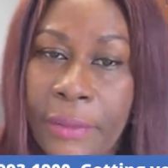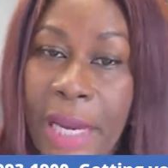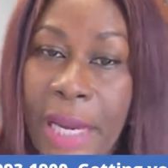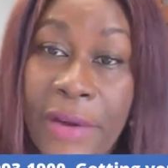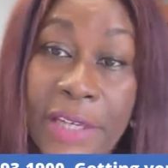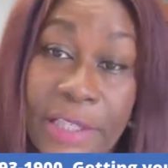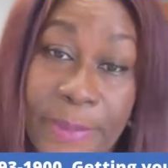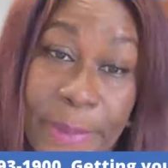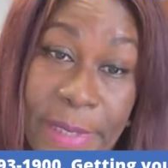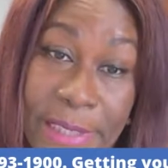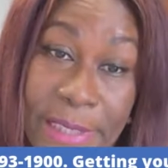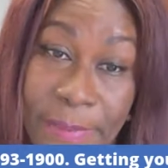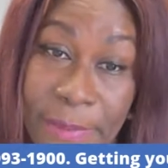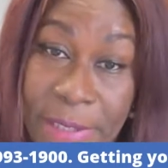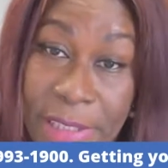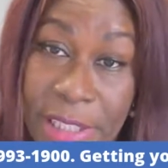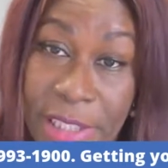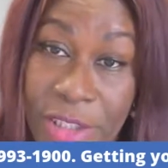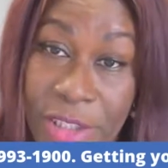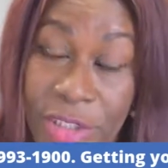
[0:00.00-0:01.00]
marriage-based
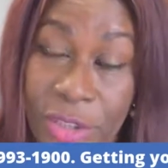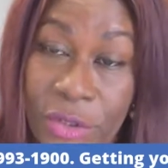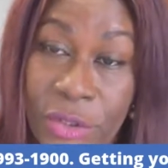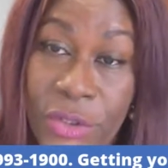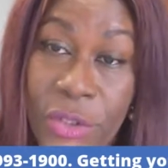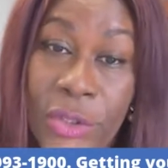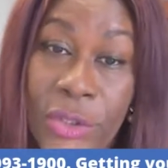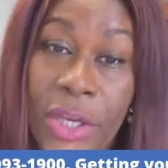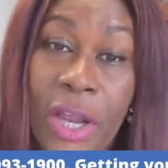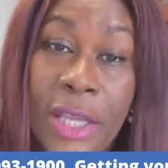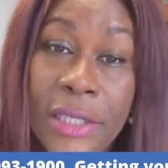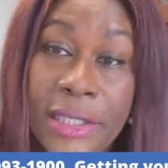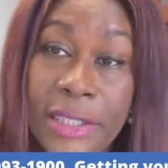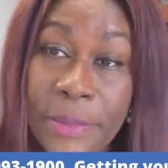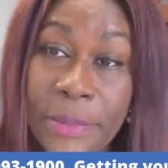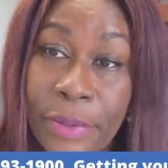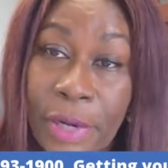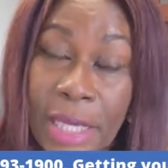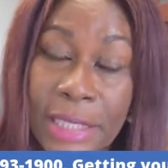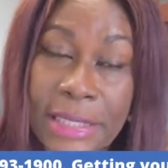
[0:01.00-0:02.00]
petition, so the
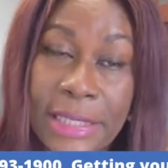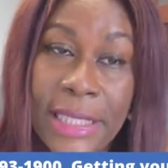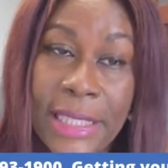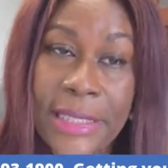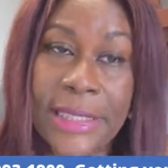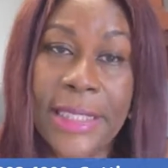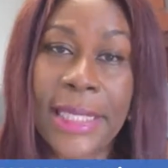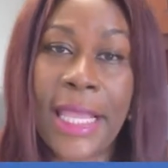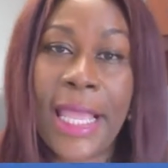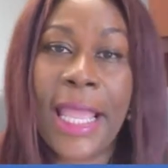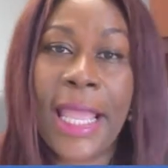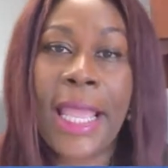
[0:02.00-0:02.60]
consular process